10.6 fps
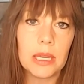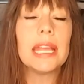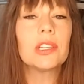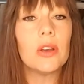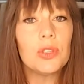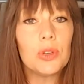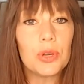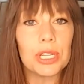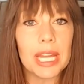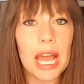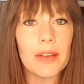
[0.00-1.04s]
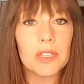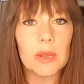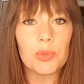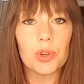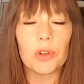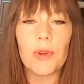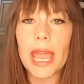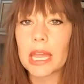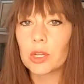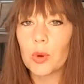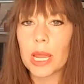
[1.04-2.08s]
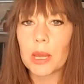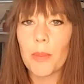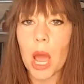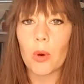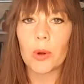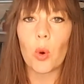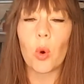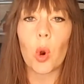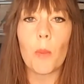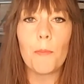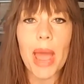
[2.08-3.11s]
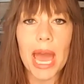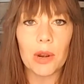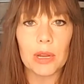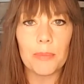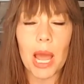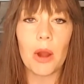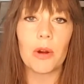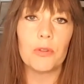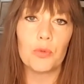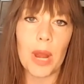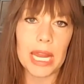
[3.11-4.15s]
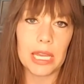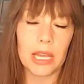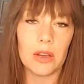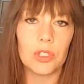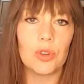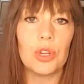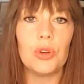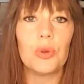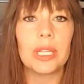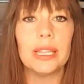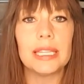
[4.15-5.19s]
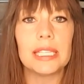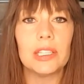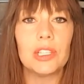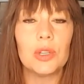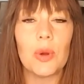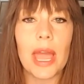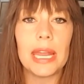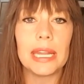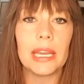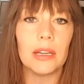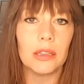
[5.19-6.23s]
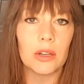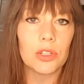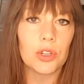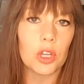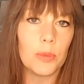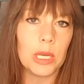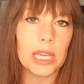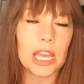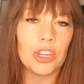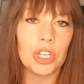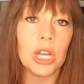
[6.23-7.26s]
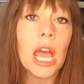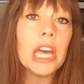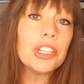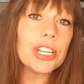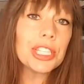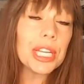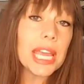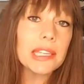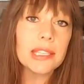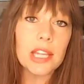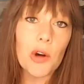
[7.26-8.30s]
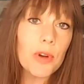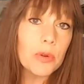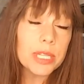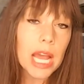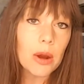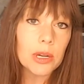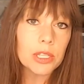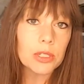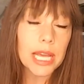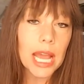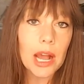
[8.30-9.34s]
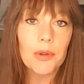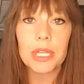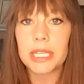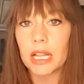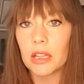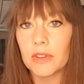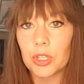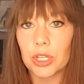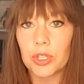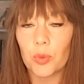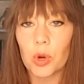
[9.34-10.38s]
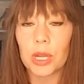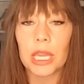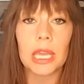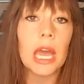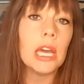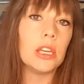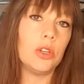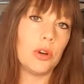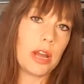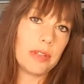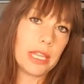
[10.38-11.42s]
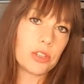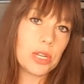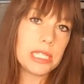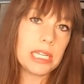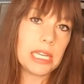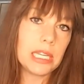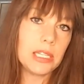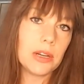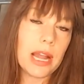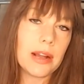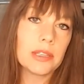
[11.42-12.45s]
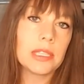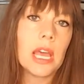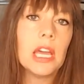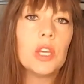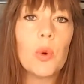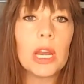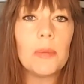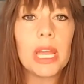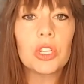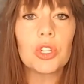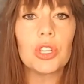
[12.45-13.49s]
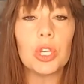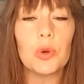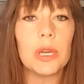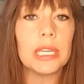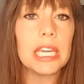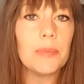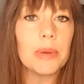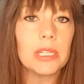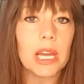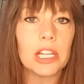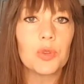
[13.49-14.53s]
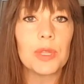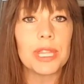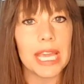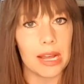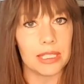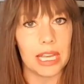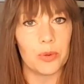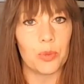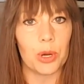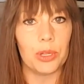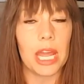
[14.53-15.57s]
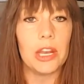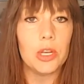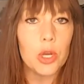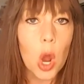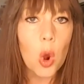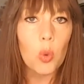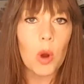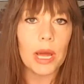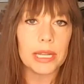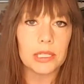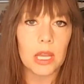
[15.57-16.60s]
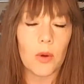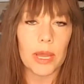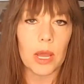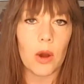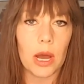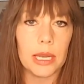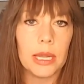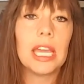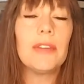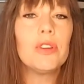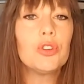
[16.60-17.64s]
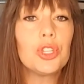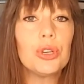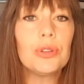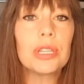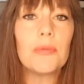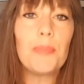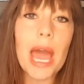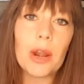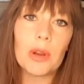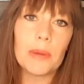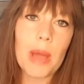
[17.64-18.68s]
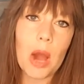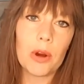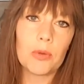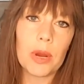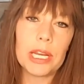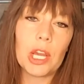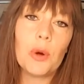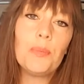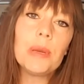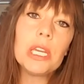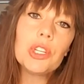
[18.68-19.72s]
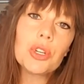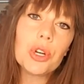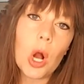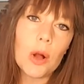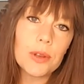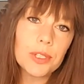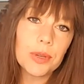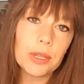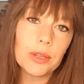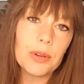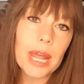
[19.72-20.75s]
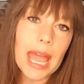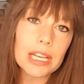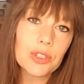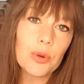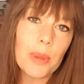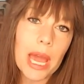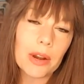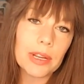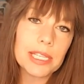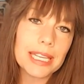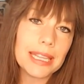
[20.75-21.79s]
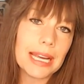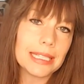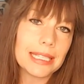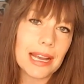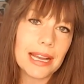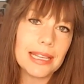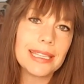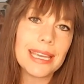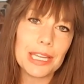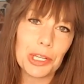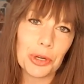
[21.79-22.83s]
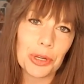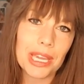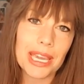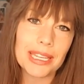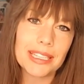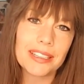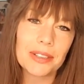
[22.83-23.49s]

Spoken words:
It's also good to have some sort of hand crank powered or battery powered radio so that you can listen to any alerts or communication just in case cell phone towers are down, the television isn't working, you don't have electricity in your house. You want to make sure that you can keep in touch with the outside world and know what is going on. If you choose a battery powered radio, be sure to also include extra batteries in that size in your kit.